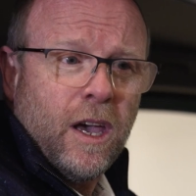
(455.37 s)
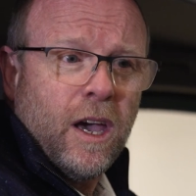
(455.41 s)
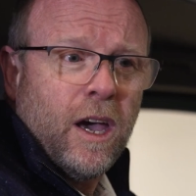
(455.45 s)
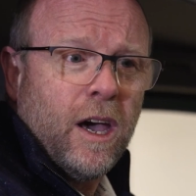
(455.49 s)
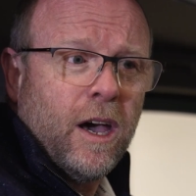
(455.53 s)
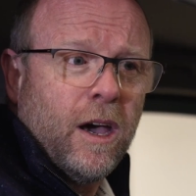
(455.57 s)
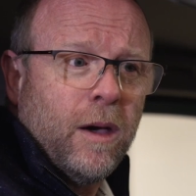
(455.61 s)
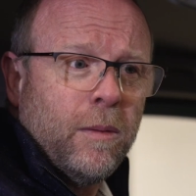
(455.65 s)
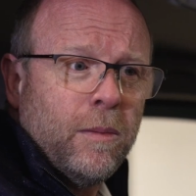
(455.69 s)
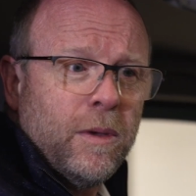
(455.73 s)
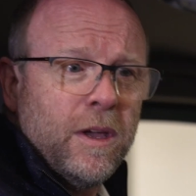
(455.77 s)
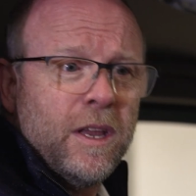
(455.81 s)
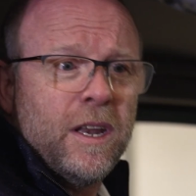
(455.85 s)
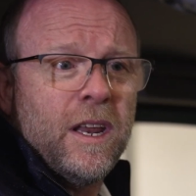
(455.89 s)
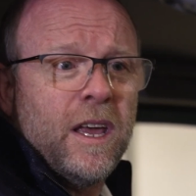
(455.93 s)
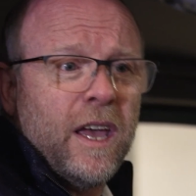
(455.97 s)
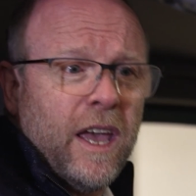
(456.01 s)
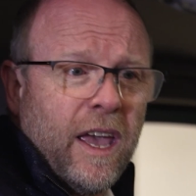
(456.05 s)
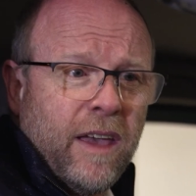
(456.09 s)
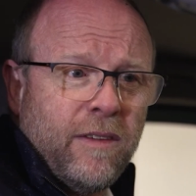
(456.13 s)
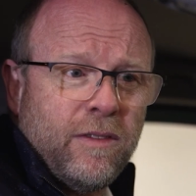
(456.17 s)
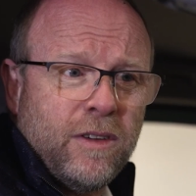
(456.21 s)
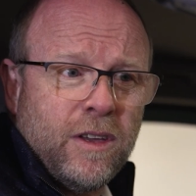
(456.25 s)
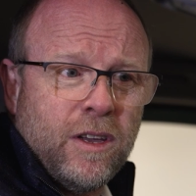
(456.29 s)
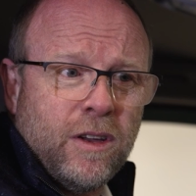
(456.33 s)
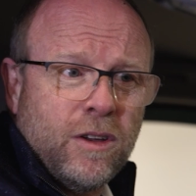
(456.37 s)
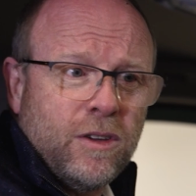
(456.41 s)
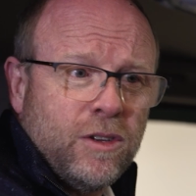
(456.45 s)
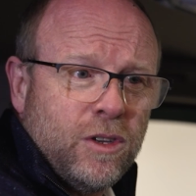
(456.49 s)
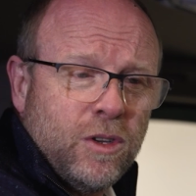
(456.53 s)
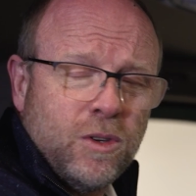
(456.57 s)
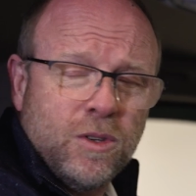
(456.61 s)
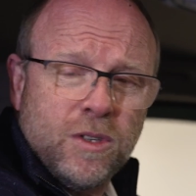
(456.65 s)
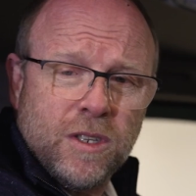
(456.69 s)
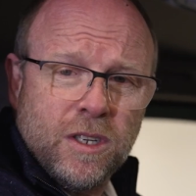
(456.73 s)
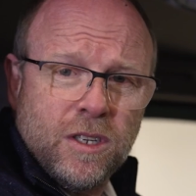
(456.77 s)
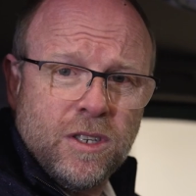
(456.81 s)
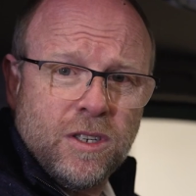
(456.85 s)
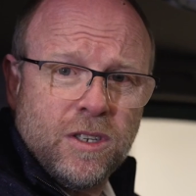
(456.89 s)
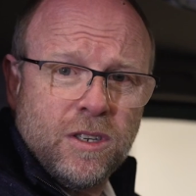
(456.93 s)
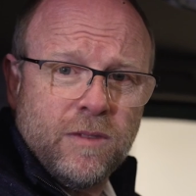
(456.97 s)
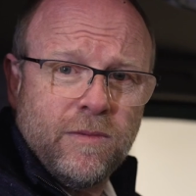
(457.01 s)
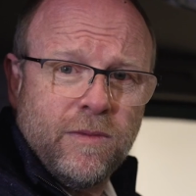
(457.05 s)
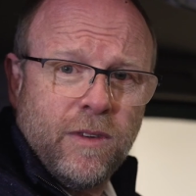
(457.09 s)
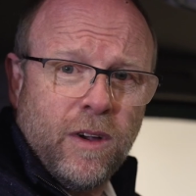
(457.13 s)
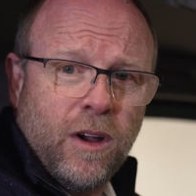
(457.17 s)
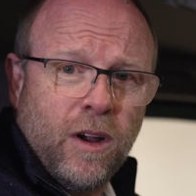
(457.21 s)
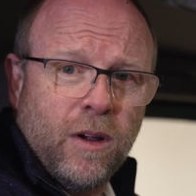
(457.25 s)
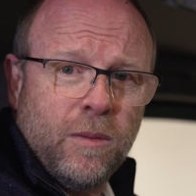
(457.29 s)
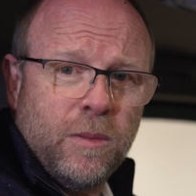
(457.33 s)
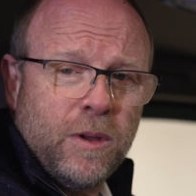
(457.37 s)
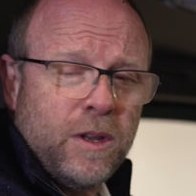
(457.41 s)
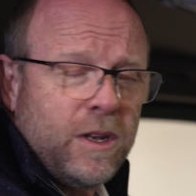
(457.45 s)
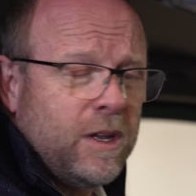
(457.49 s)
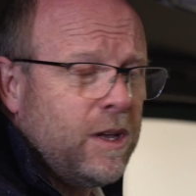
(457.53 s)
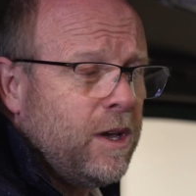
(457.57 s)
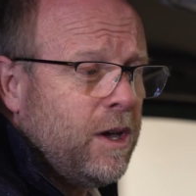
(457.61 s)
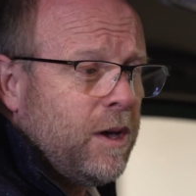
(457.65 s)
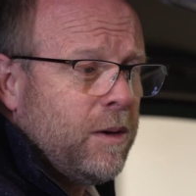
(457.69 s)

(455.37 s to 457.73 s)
um, in a heavier usage environment,